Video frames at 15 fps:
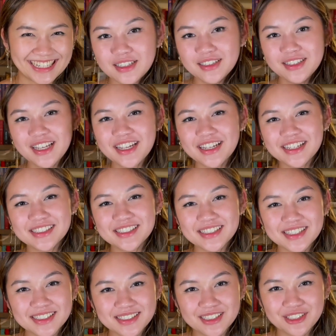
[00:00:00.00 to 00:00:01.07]
Like, it's
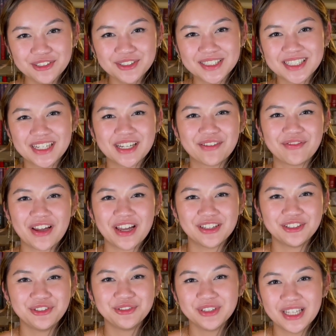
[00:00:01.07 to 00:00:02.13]
exclusive and
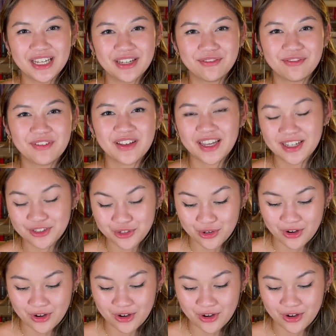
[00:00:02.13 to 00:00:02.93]
you live in your